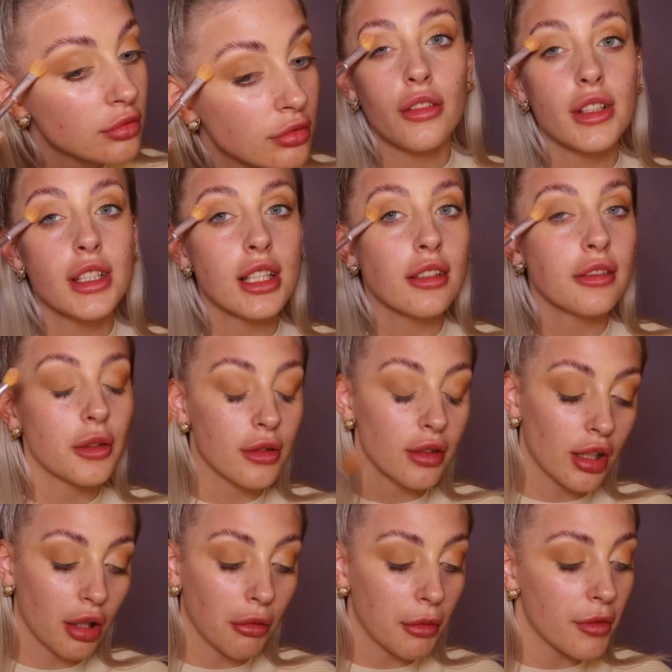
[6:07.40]
Obviously, if I was
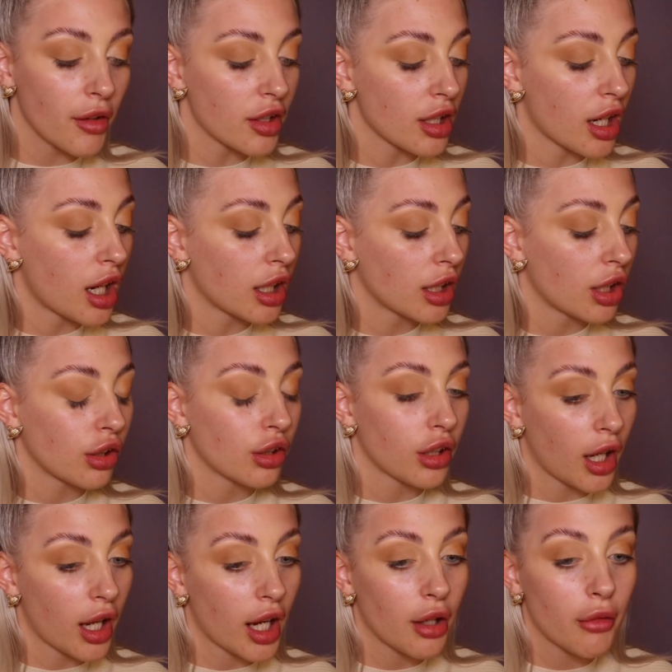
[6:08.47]
going to go in with a darker
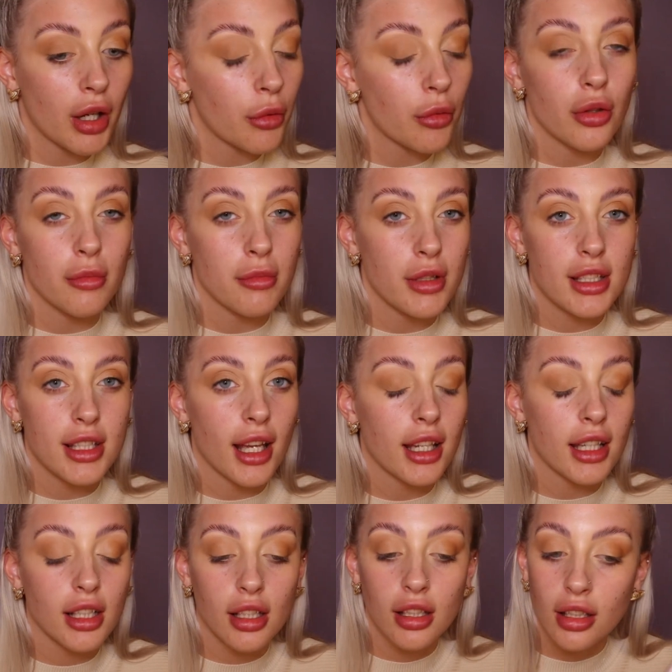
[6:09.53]
colour now, I wouldn't be
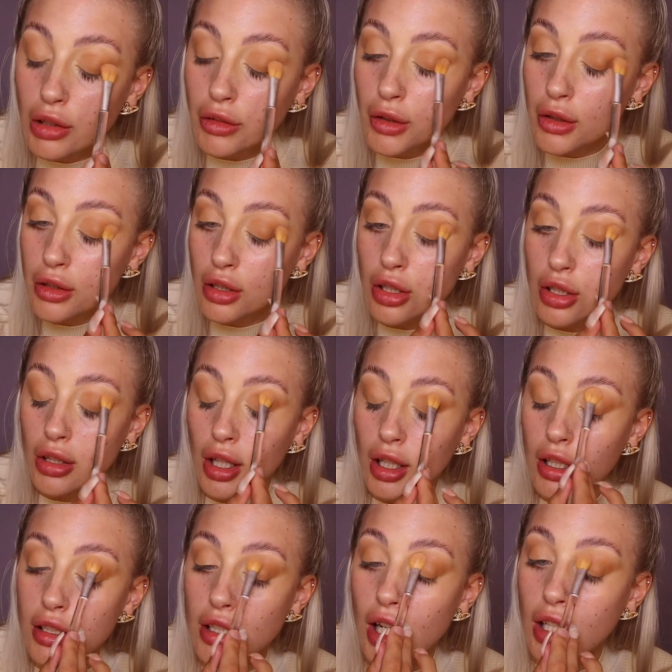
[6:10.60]
setting. Well, if I was going to do
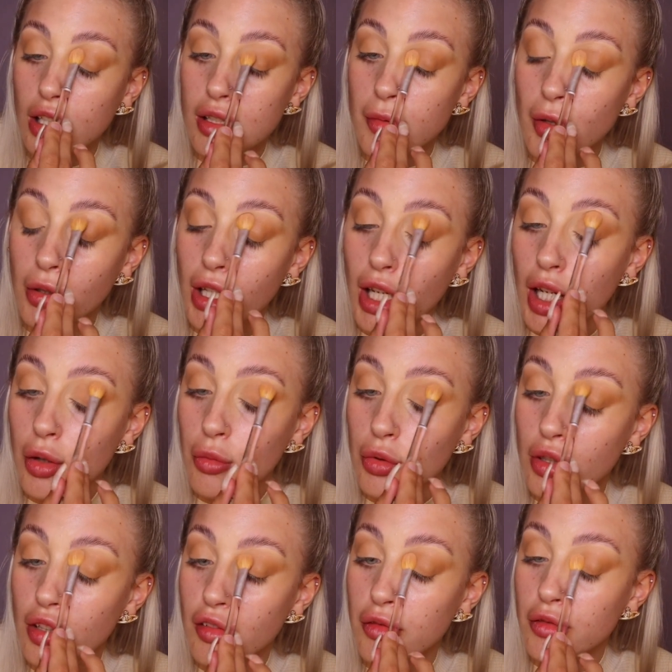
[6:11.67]
like a darker smoky eye, I
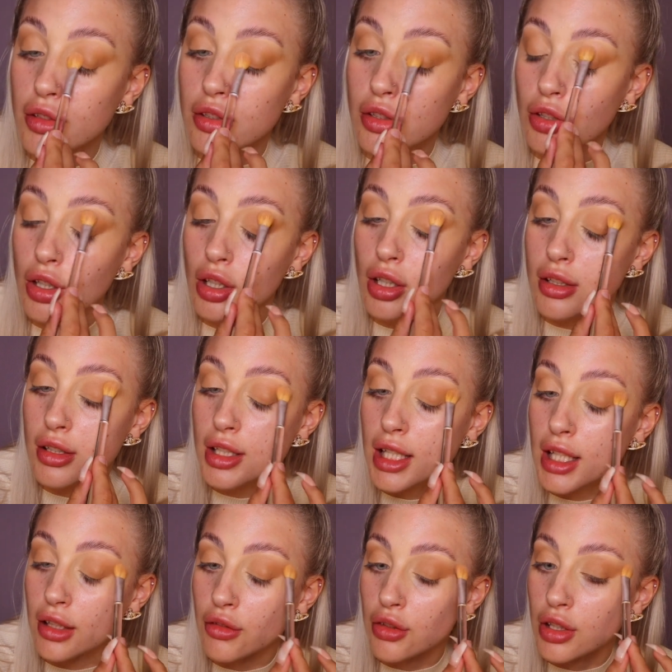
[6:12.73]
wouldn't have done the
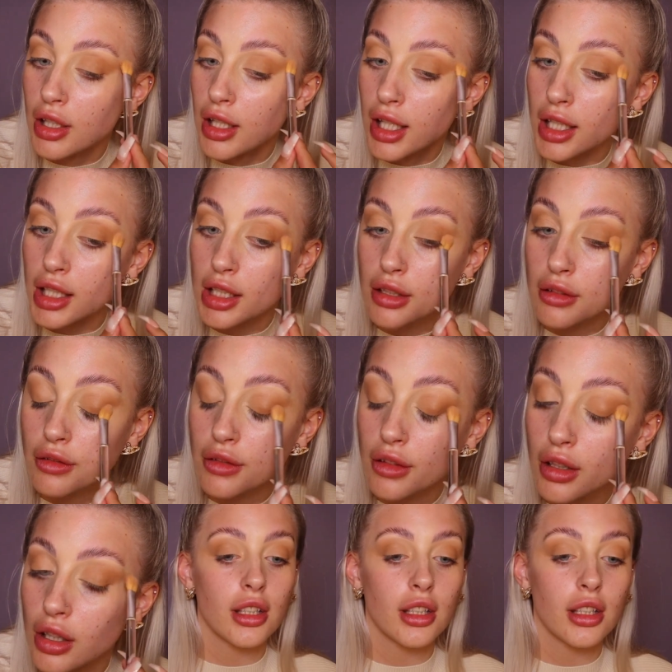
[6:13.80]
concealer underneath.